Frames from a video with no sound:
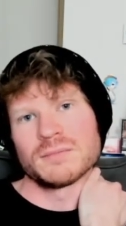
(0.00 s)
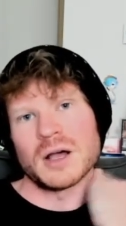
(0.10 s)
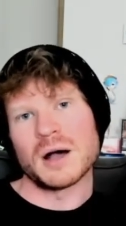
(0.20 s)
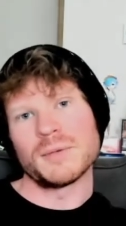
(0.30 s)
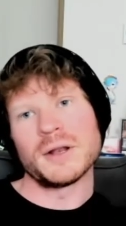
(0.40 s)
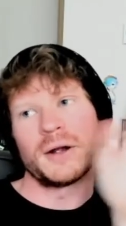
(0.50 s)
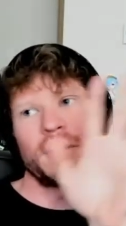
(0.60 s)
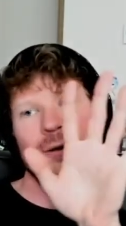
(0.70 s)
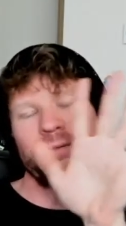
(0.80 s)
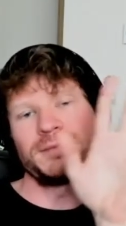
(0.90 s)

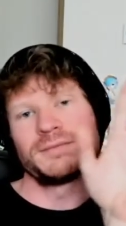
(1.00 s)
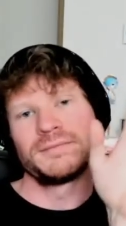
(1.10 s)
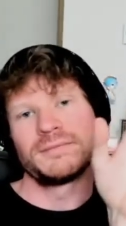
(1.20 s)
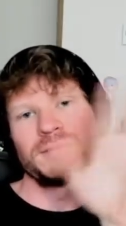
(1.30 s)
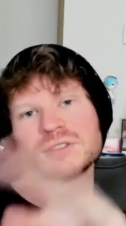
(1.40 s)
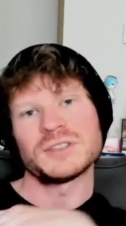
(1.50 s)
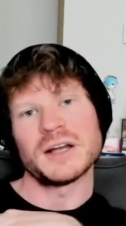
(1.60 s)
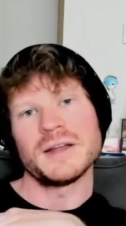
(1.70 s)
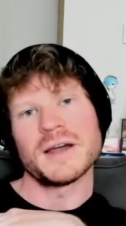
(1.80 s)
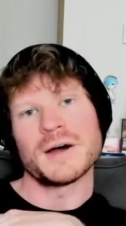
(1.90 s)
Habanero,
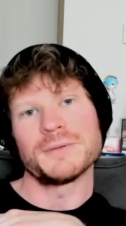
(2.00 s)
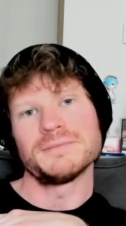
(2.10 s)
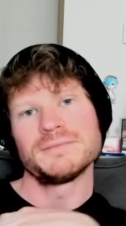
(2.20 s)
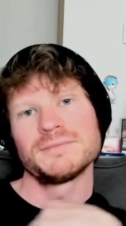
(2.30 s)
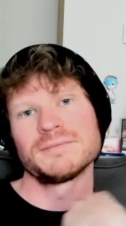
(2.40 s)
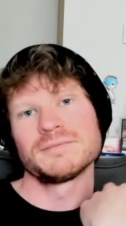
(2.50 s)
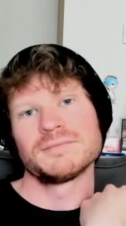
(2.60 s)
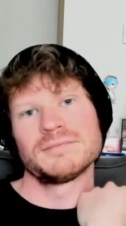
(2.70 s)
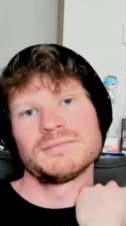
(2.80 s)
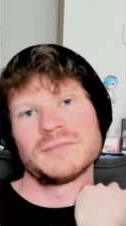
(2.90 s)
signing out.
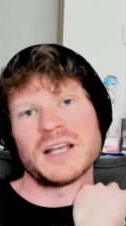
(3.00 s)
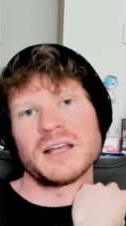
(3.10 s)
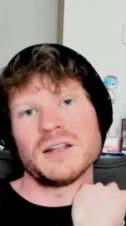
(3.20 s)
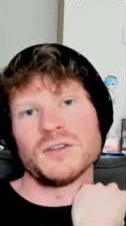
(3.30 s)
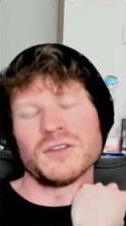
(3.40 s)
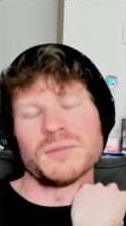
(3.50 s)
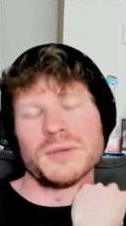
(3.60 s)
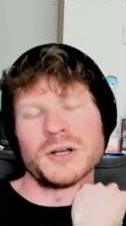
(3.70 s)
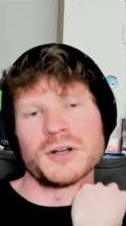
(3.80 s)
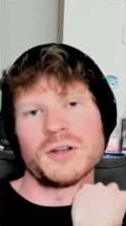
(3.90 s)
Take it easy and
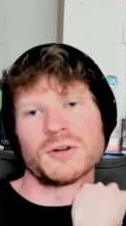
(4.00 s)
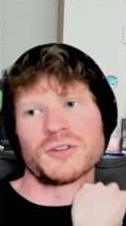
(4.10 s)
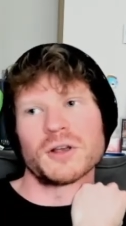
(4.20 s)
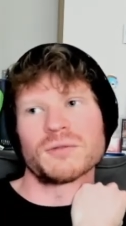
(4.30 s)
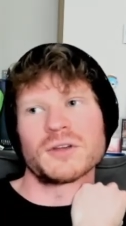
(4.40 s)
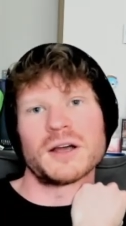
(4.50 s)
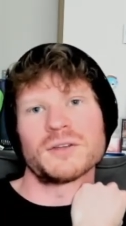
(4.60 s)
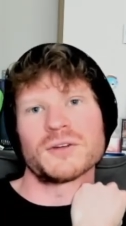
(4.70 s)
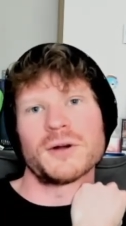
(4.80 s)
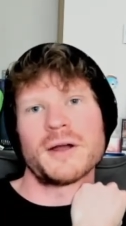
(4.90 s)
be good to yourselves,
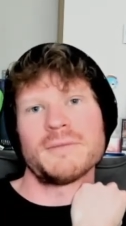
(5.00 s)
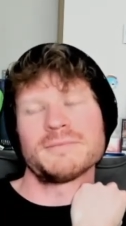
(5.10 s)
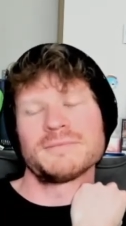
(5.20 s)
guys, all right?